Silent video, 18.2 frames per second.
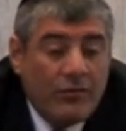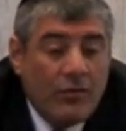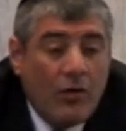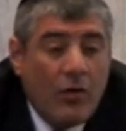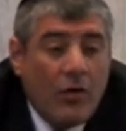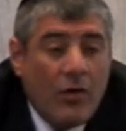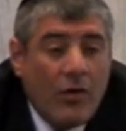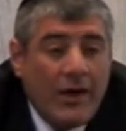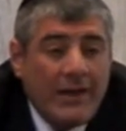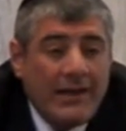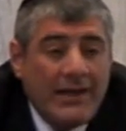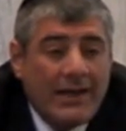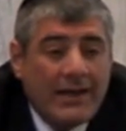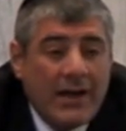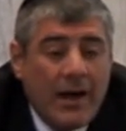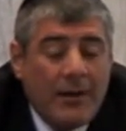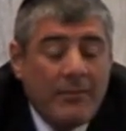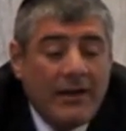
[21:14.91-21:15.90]
So already
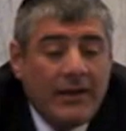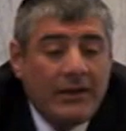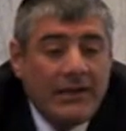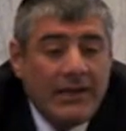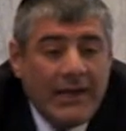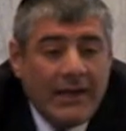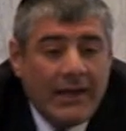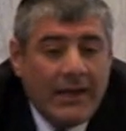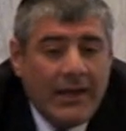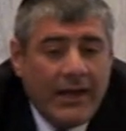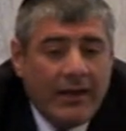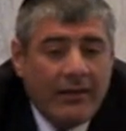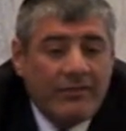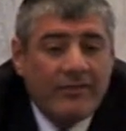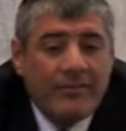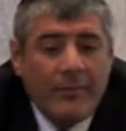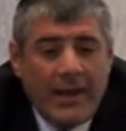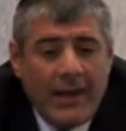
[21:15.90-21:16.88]
coming near
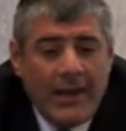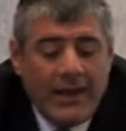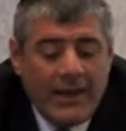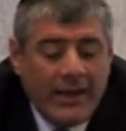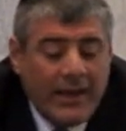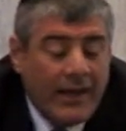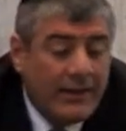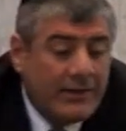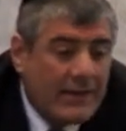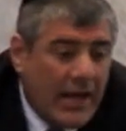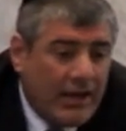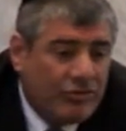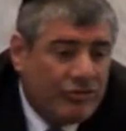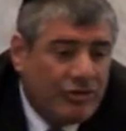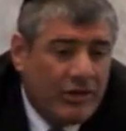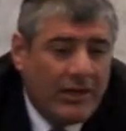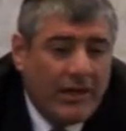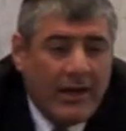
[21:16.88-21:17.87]
her, smelling her,
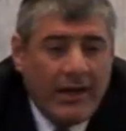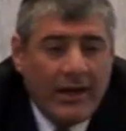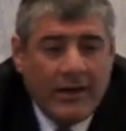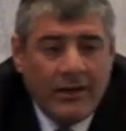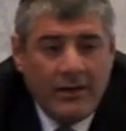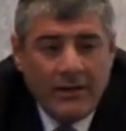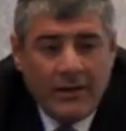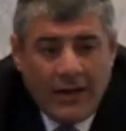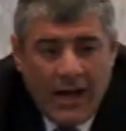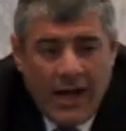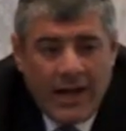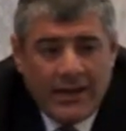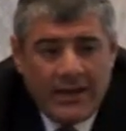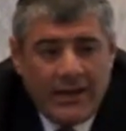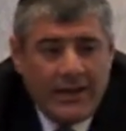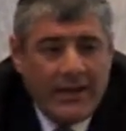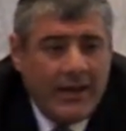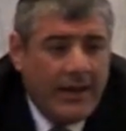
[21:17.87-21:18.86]
touching her,
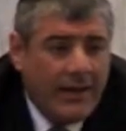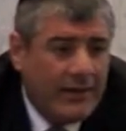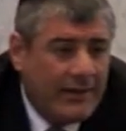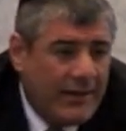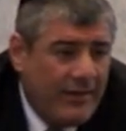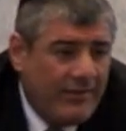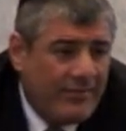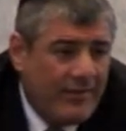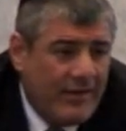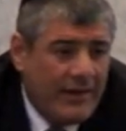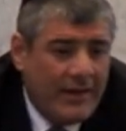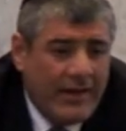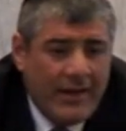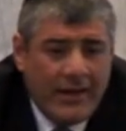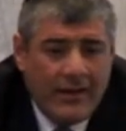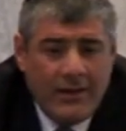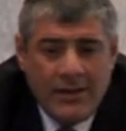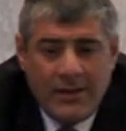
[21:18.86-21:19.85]
hugging her, kissing
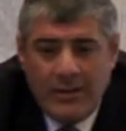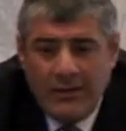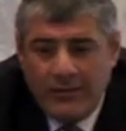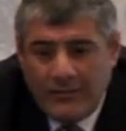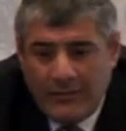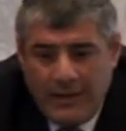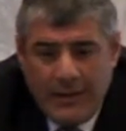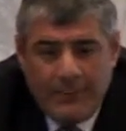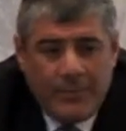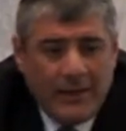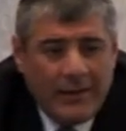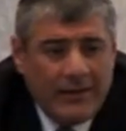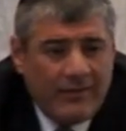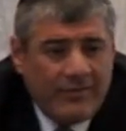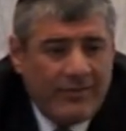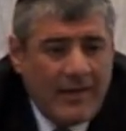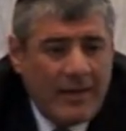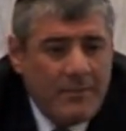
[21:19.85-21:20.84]
her, sleeping
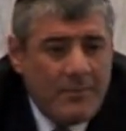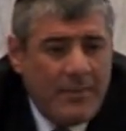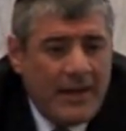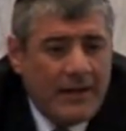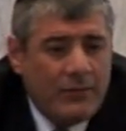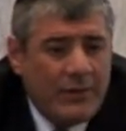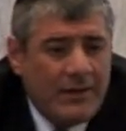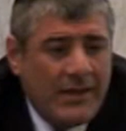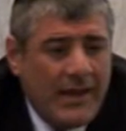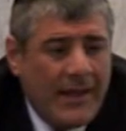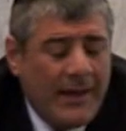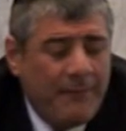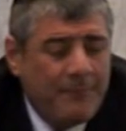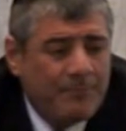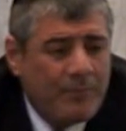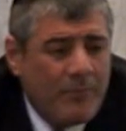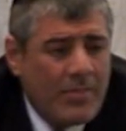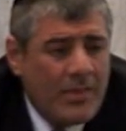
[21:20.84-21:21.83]
in the same bed with her,